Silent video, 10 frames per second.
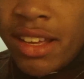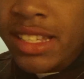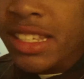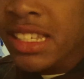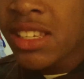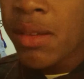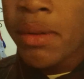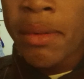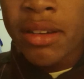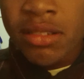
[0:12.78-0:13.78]
because this is going to
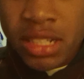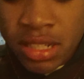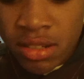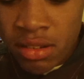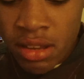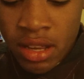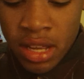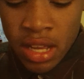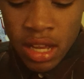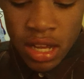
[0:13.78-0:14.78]
be my new channel.
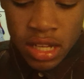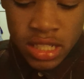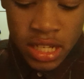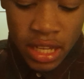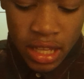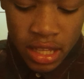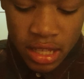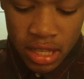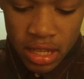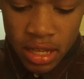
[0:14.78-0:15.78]
Uh, check
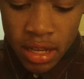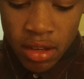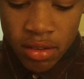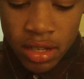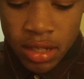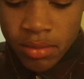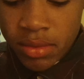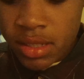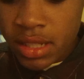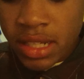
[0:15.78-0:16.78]
out um,
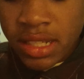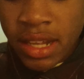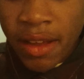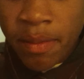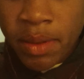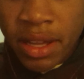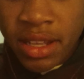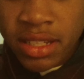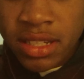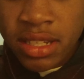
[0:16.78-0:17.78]
Steezy
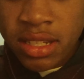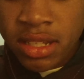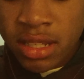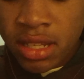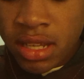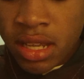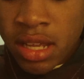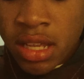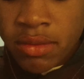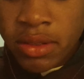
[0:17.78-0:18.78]
FBS,
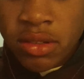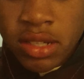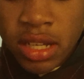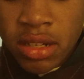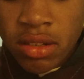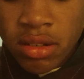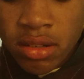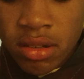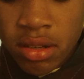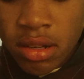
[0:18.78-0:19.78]
my new channel,
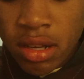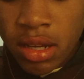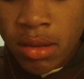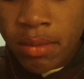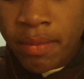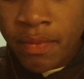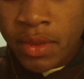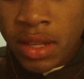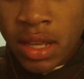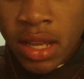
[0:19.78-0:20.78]
um,
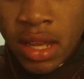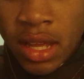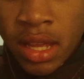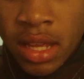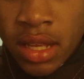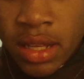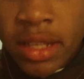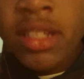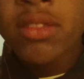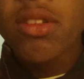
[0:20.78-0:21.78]

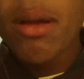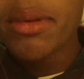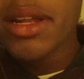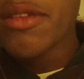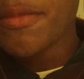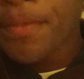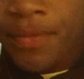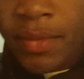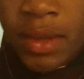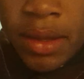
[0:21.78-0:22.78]
and subscribe to him.
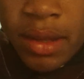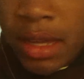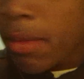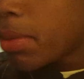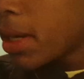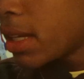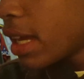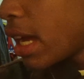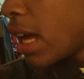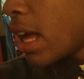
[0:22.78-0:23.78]
But
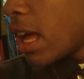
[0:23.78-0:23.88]
yeah,